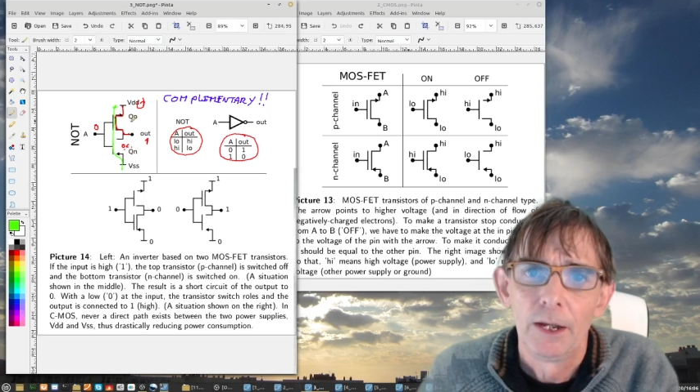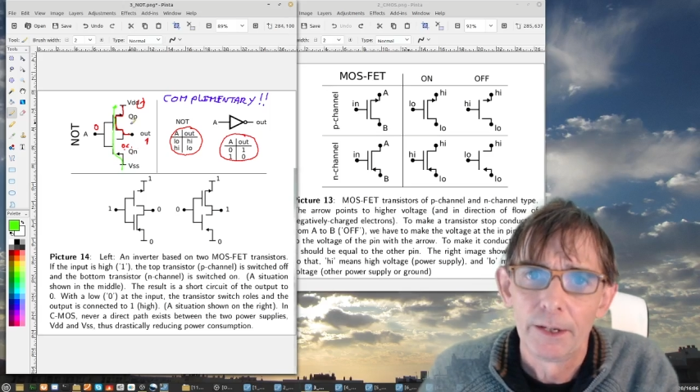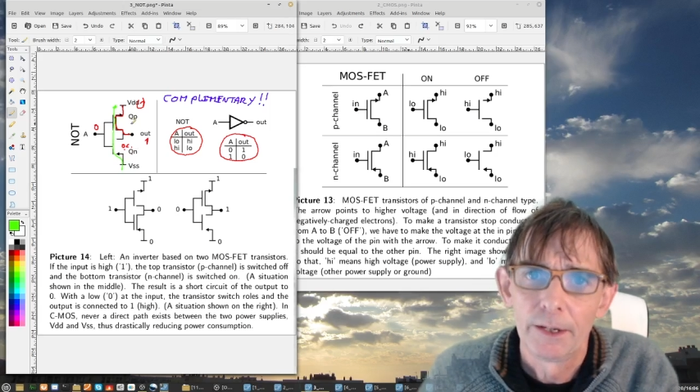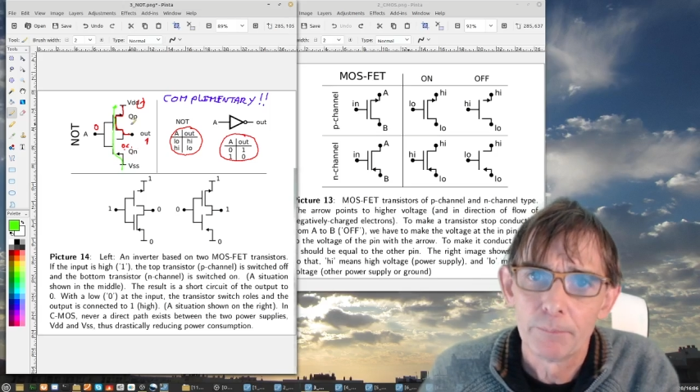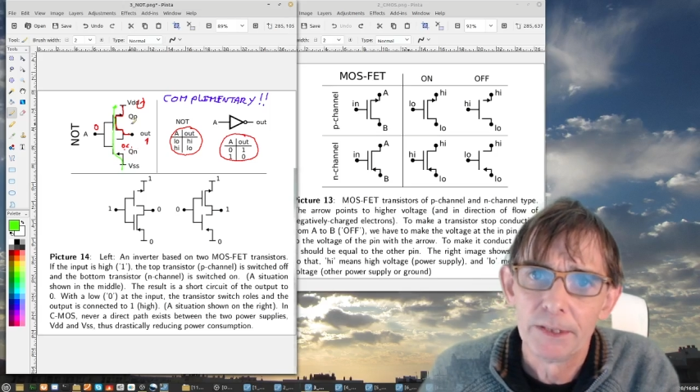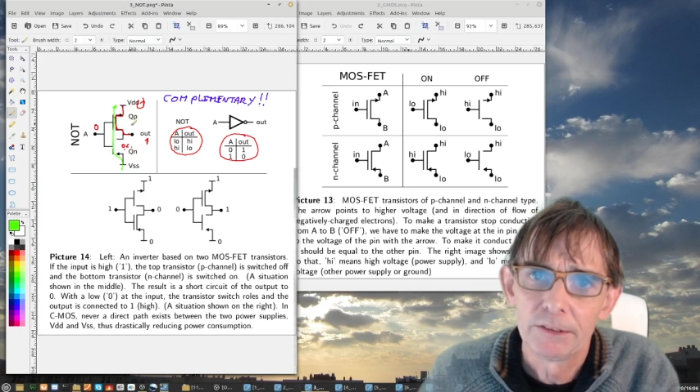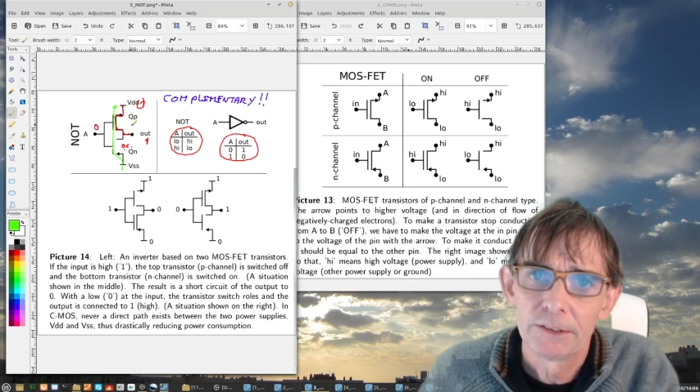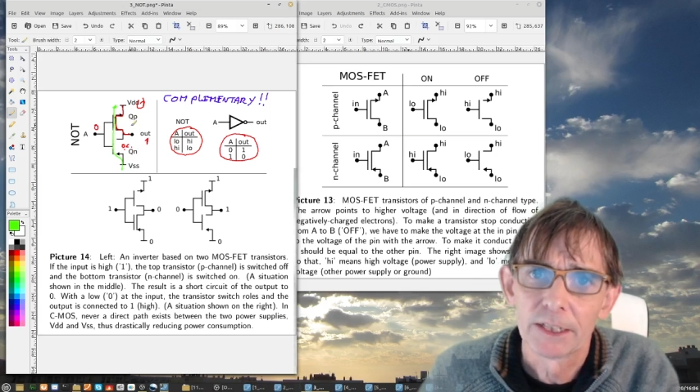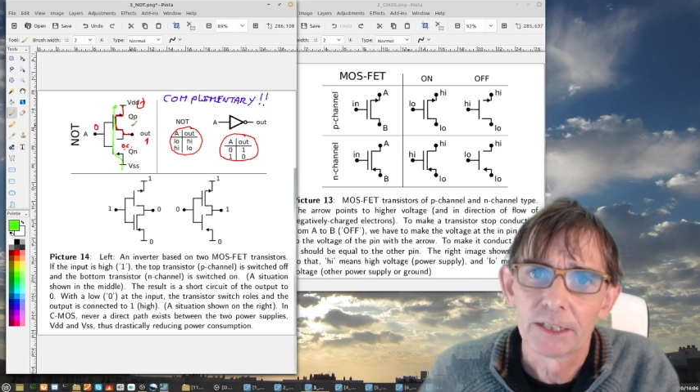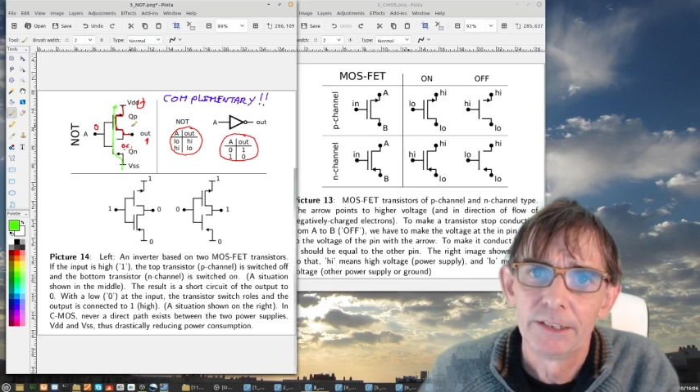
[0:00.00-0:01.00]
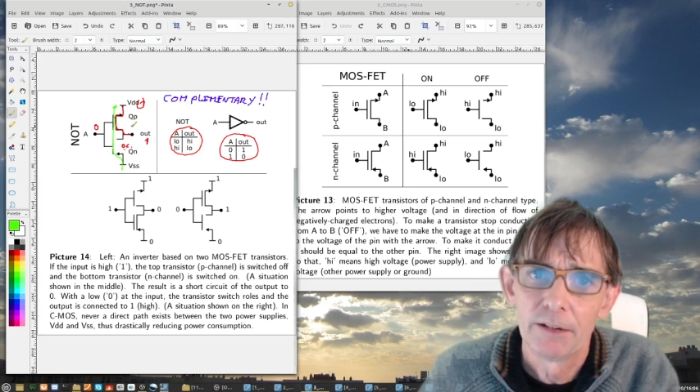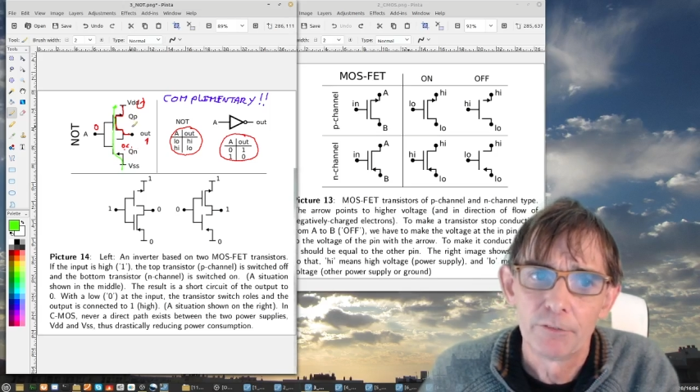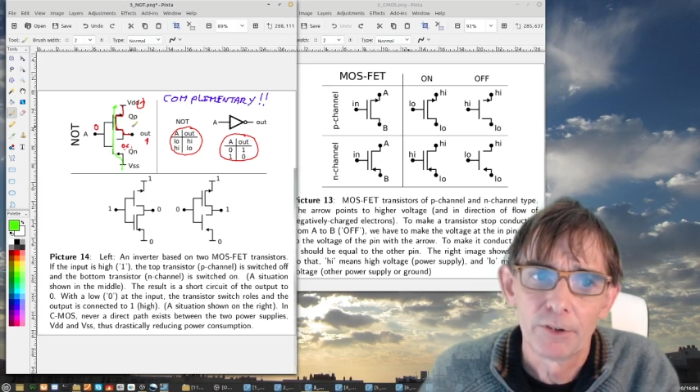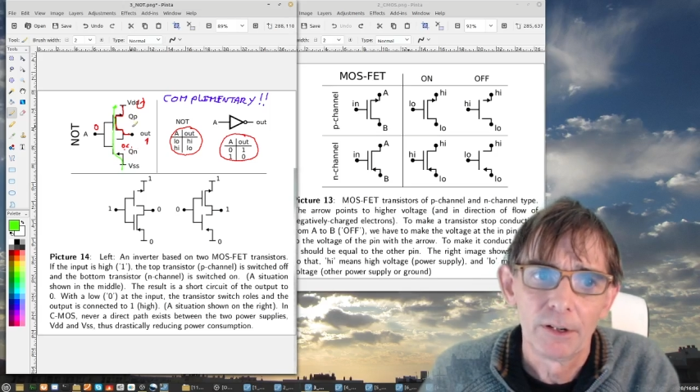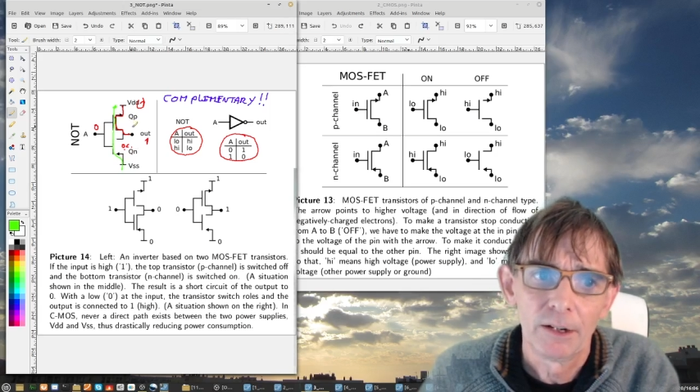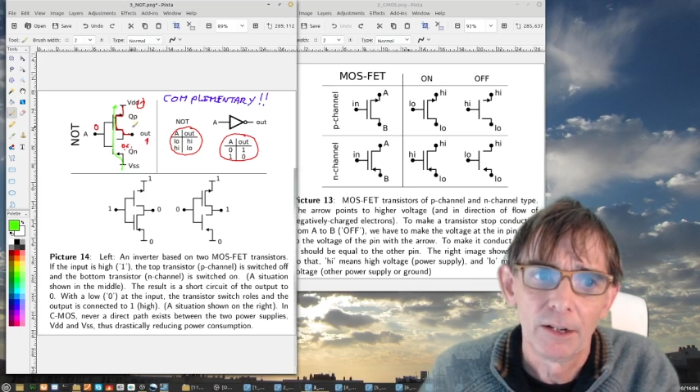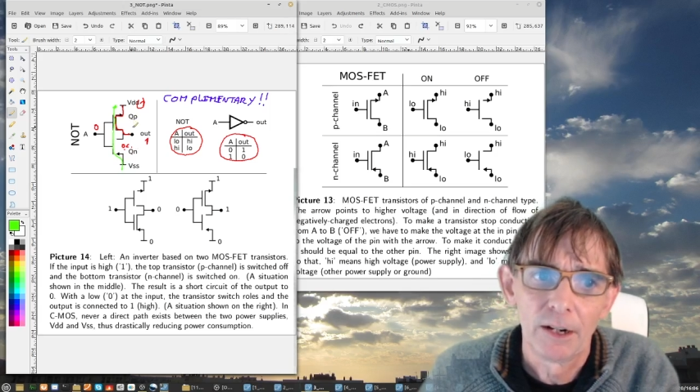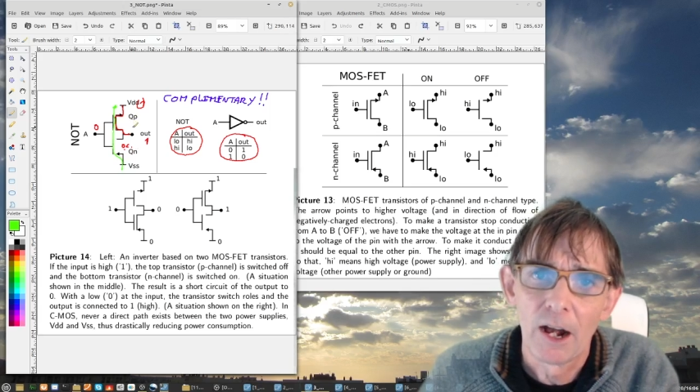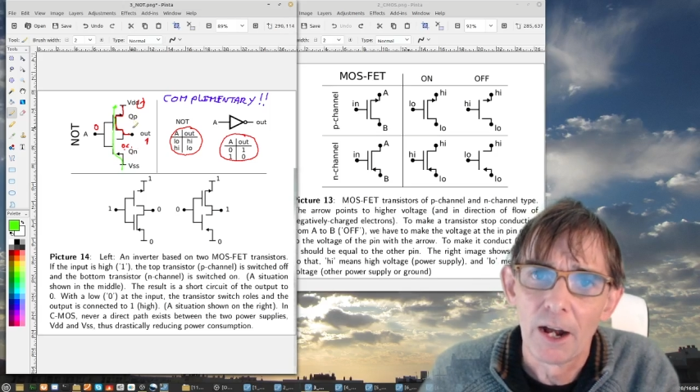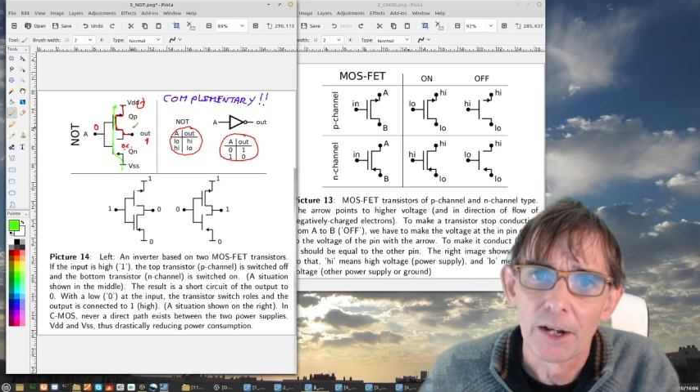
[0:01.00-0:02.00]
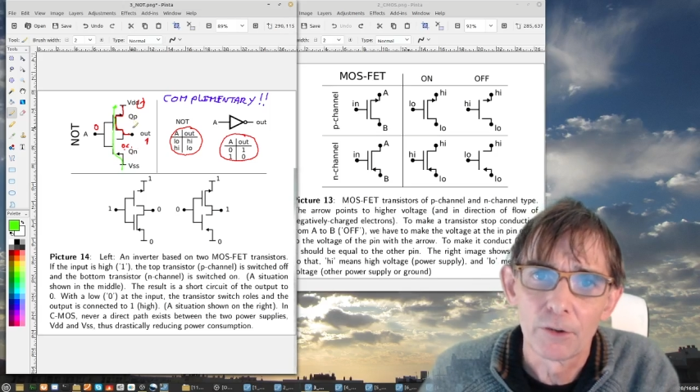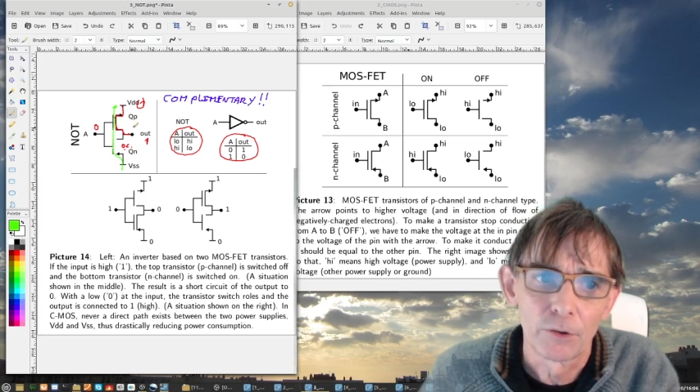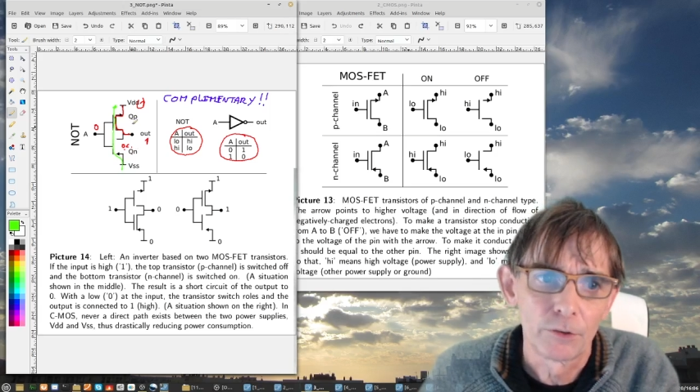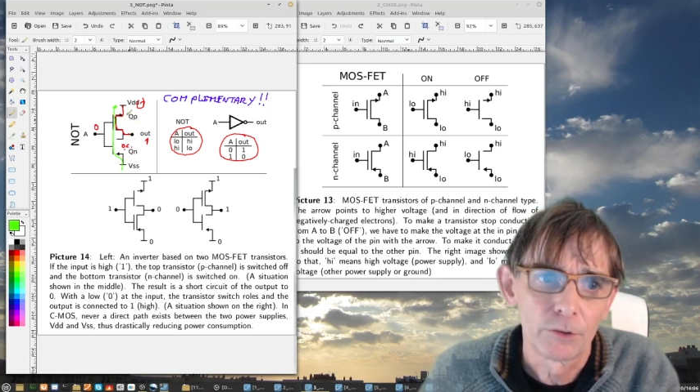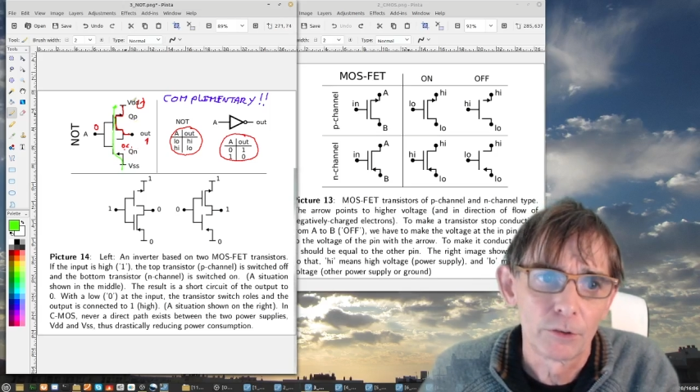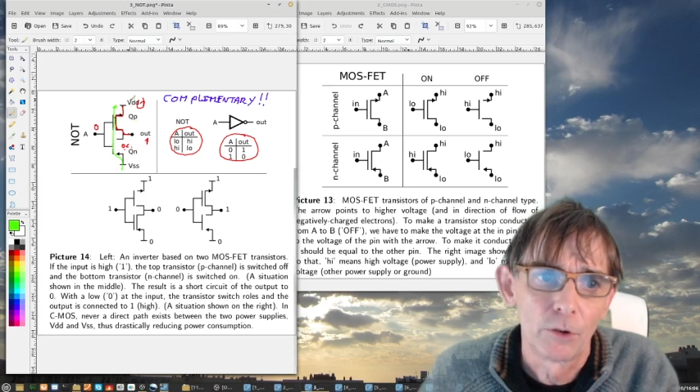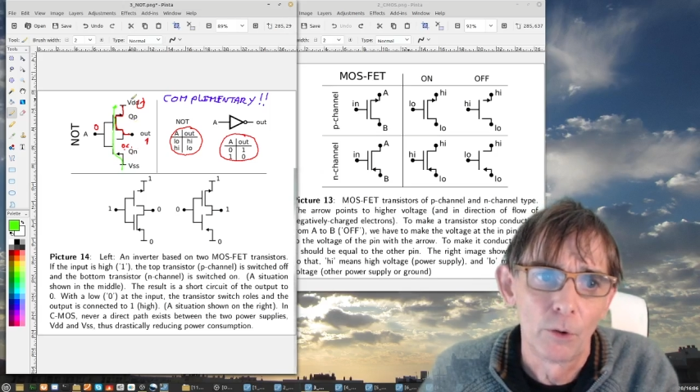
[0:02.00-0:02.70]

And that means there is never a high current